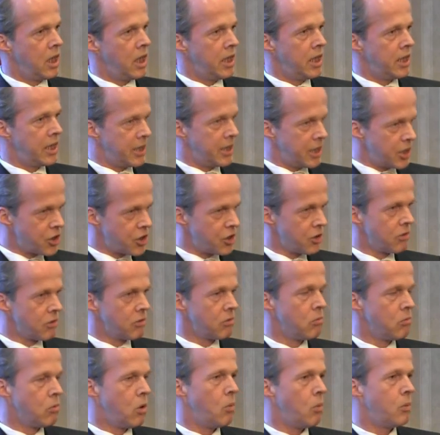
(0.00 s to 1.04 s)
In
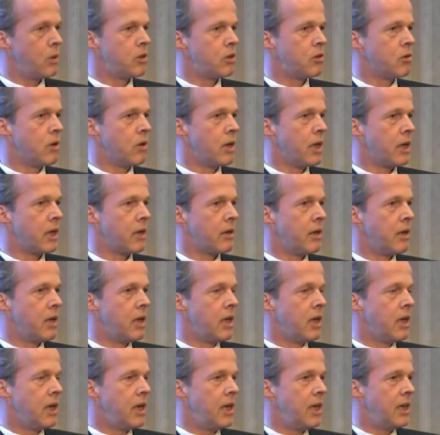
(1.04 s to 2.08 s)
addition, what we're doing
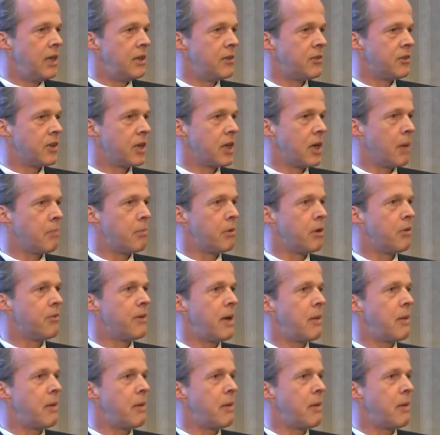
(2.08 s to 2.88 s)
is a couple of